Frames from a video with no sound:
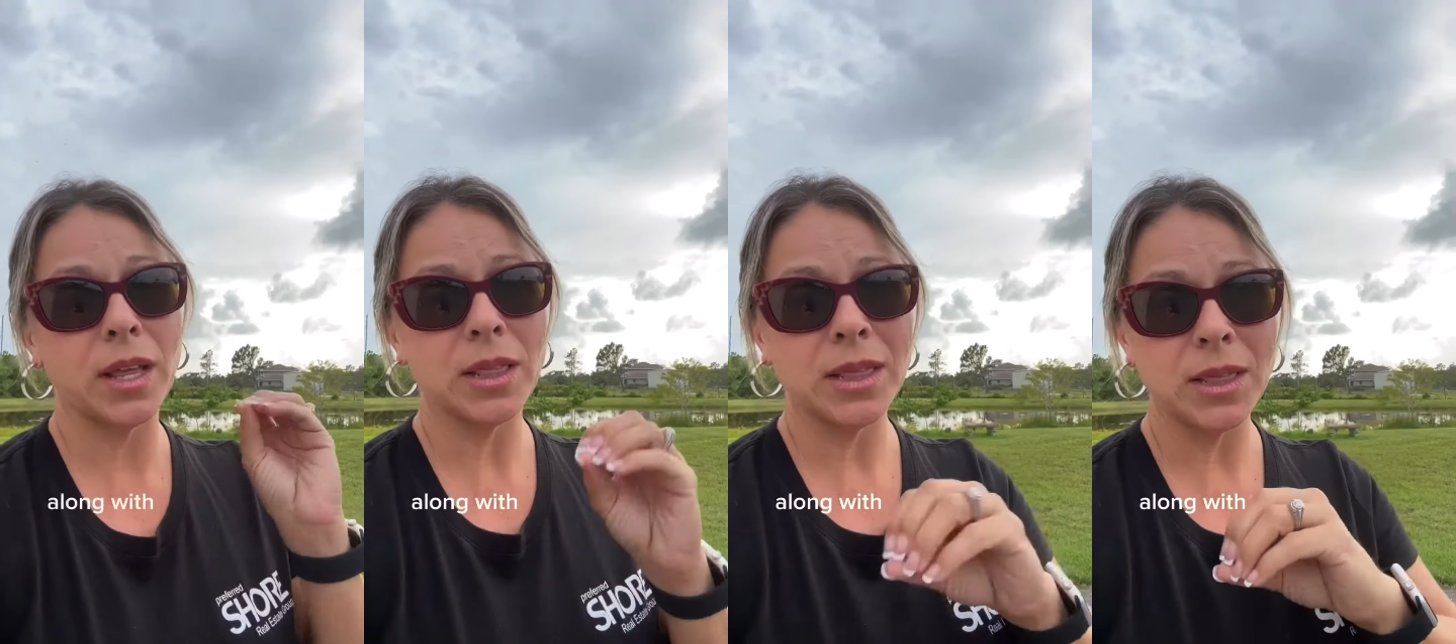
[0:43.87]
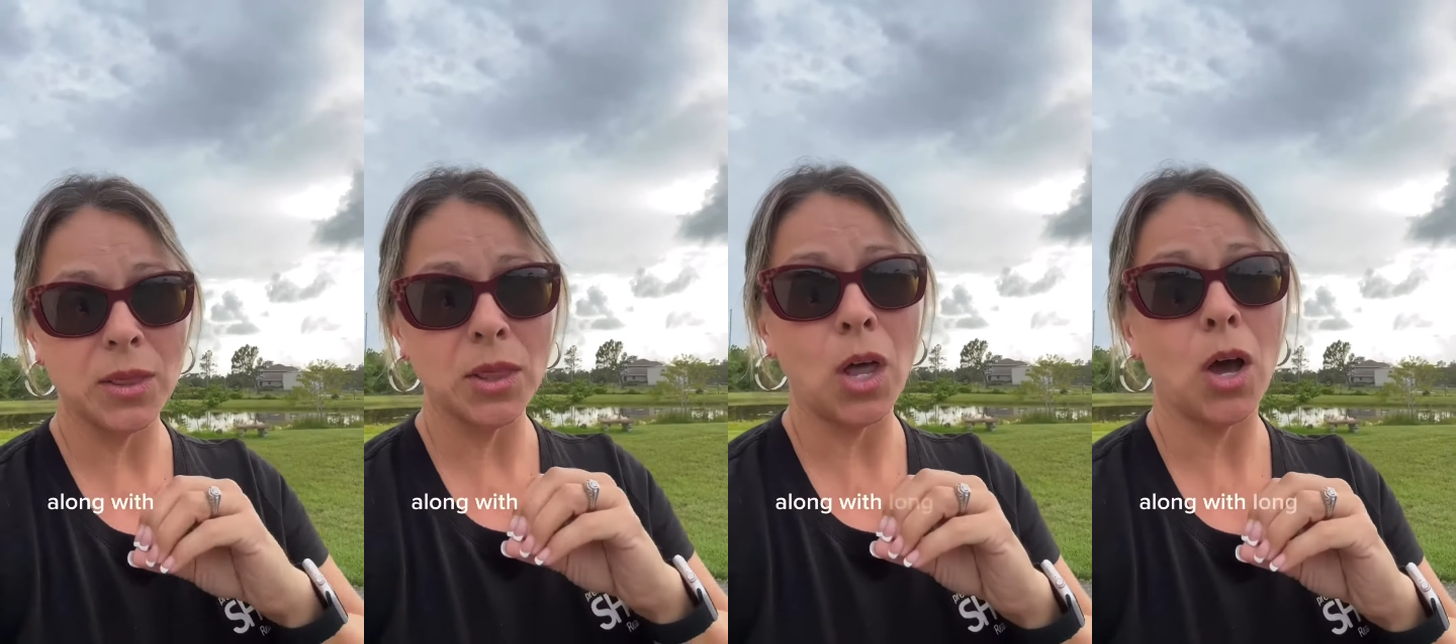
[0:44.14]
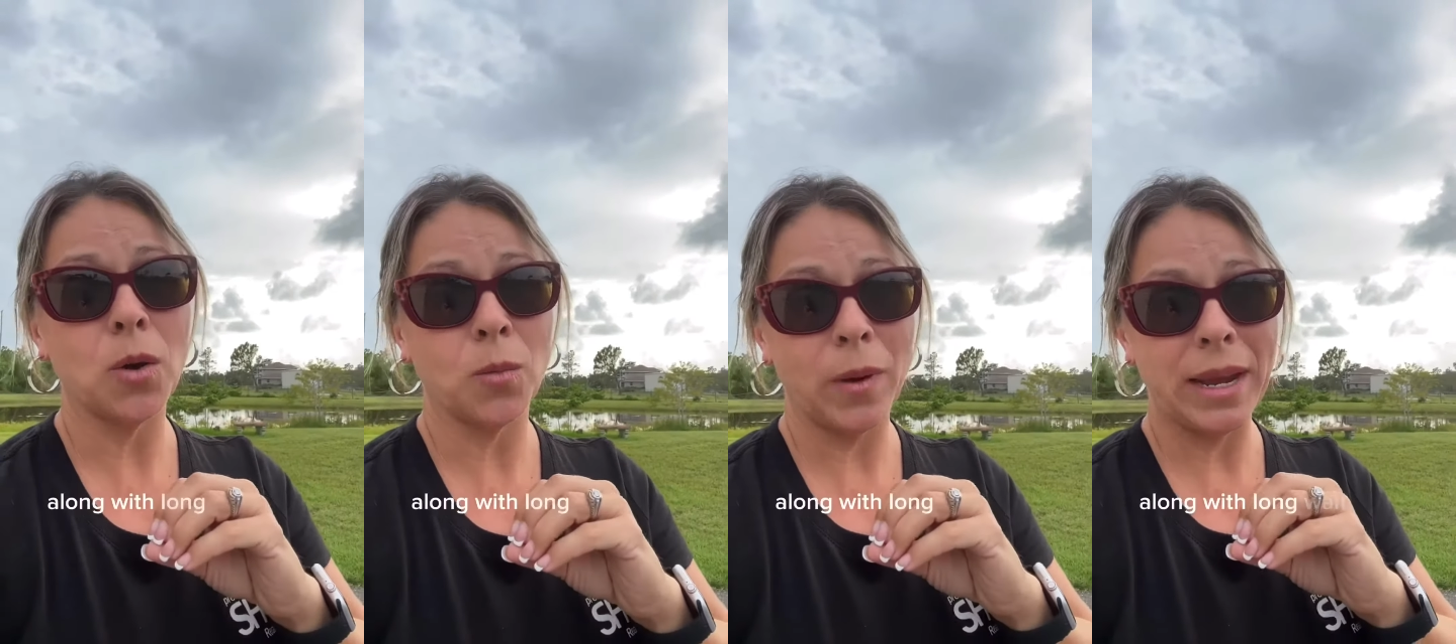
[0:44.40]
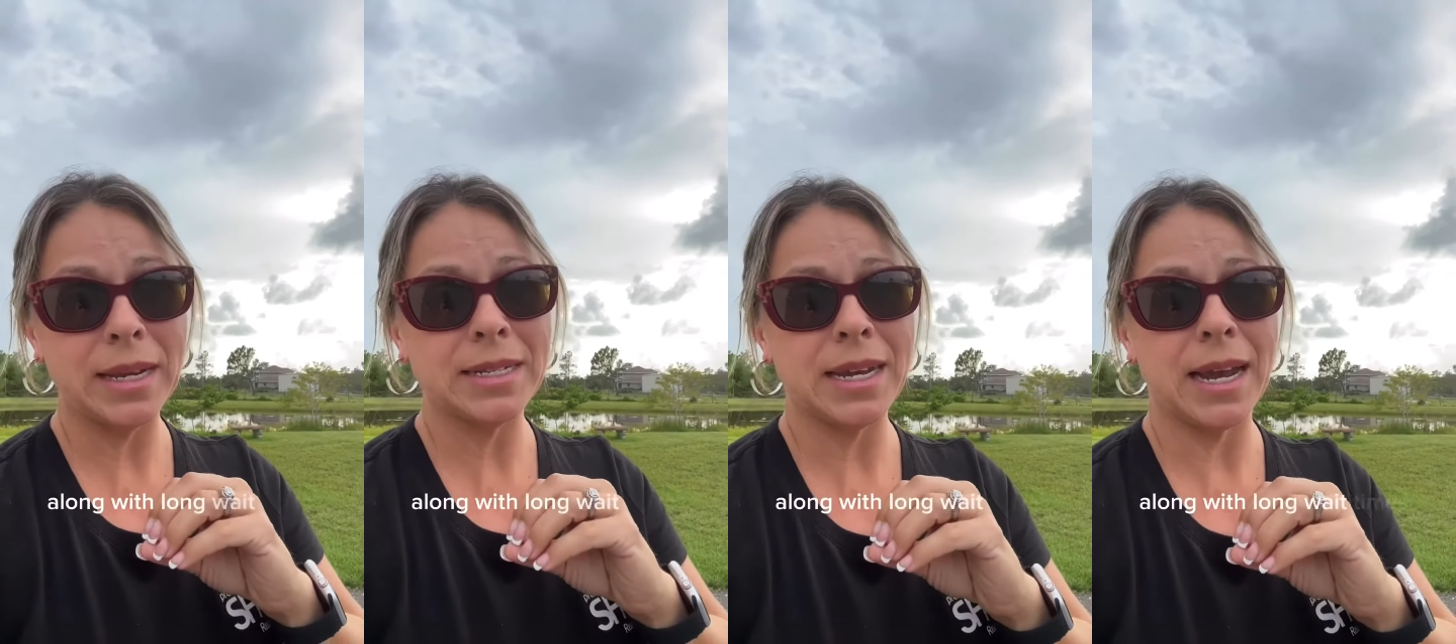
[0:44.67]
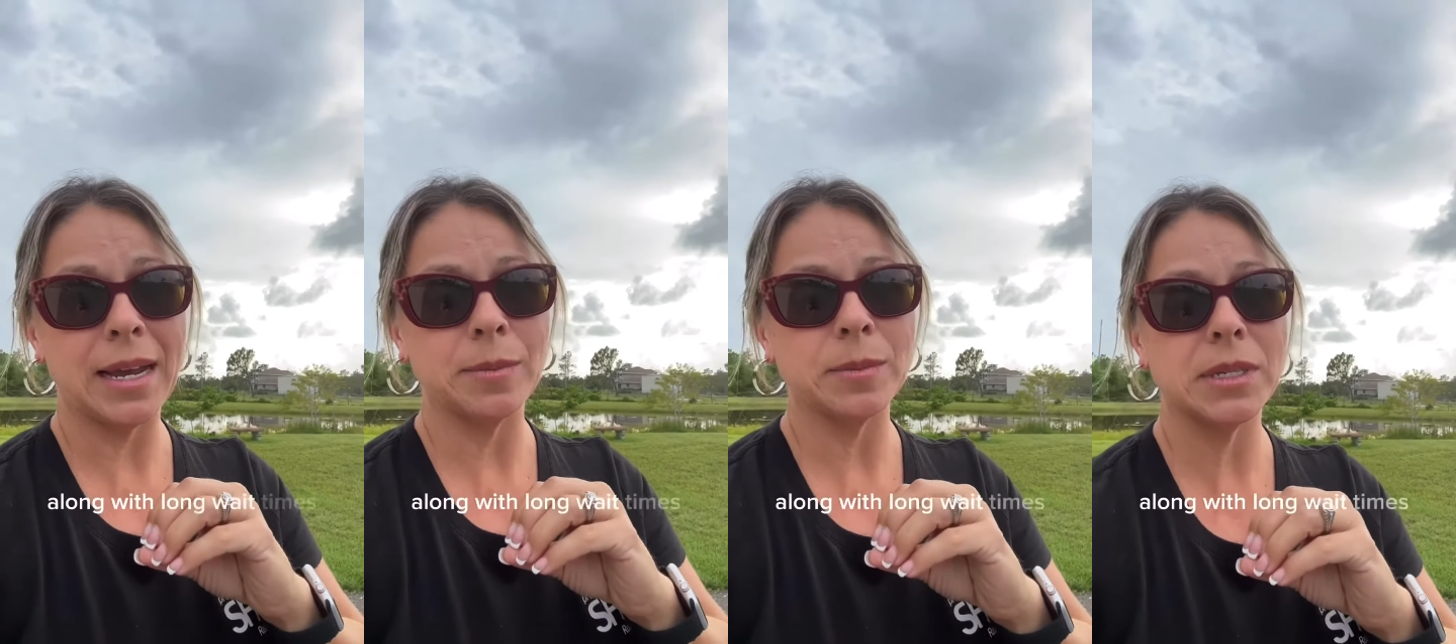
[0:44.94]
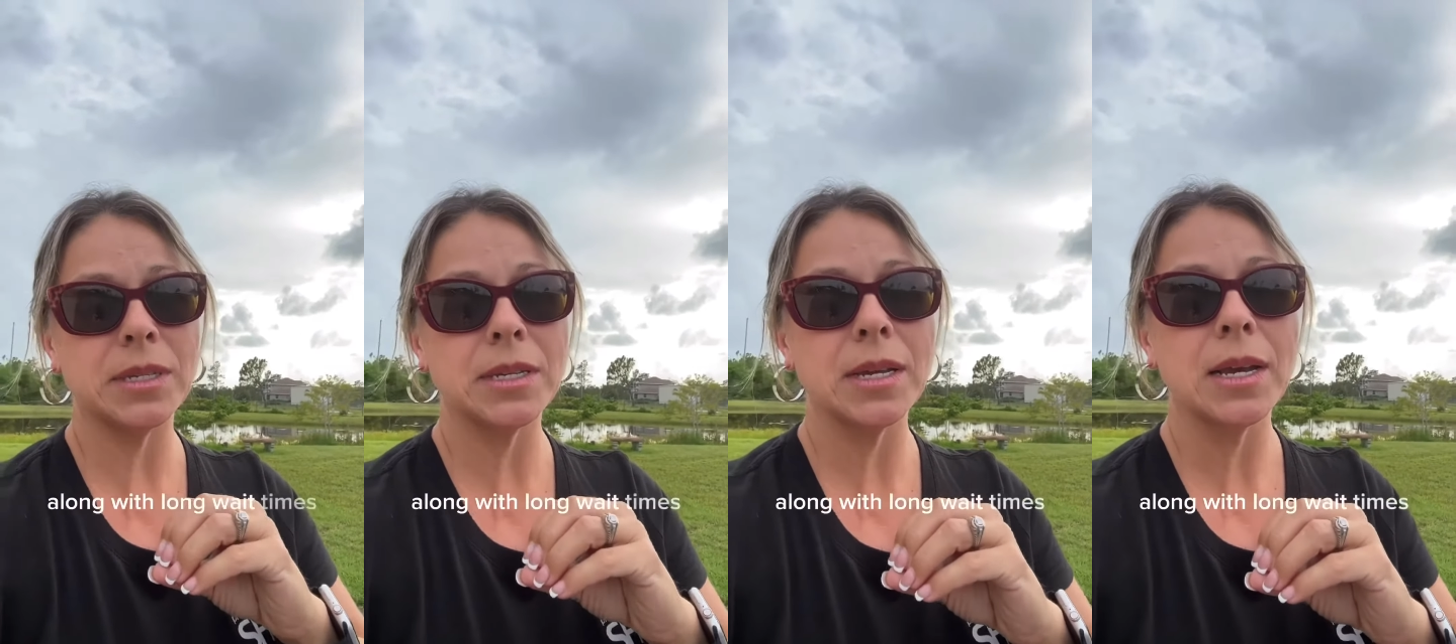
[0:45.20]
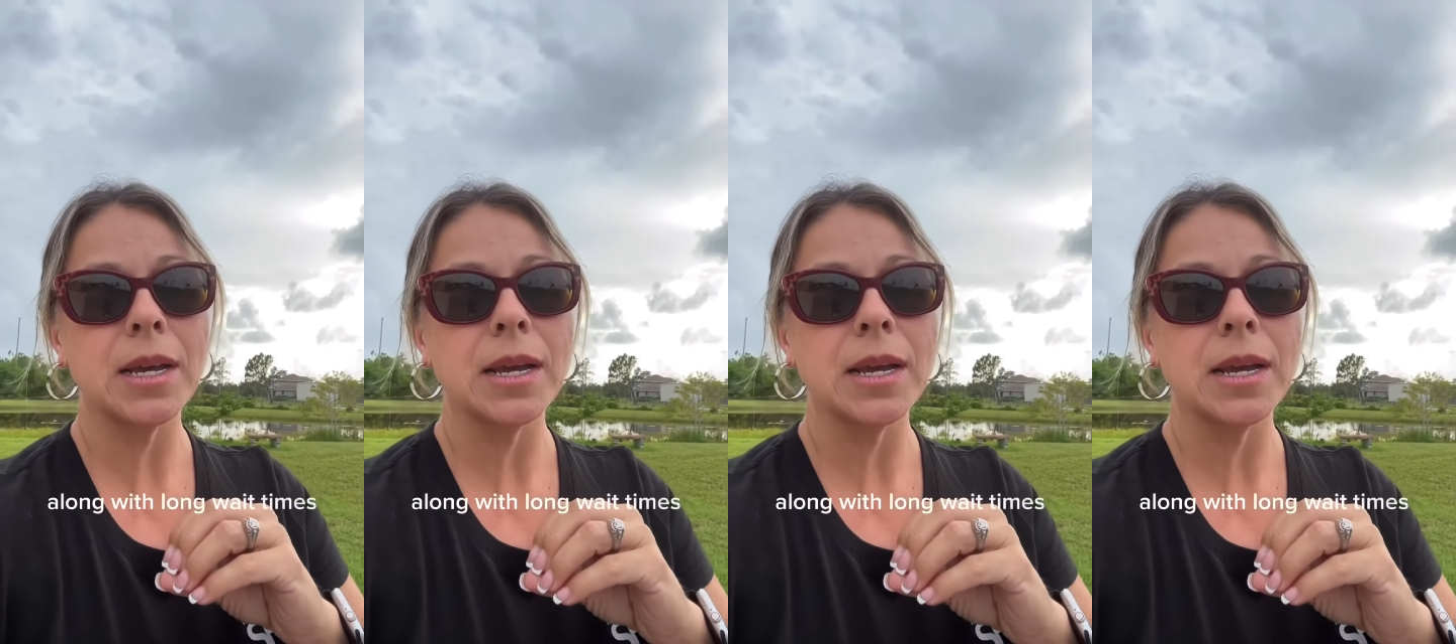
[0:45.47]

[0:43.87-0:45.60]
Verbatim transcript: long wait times.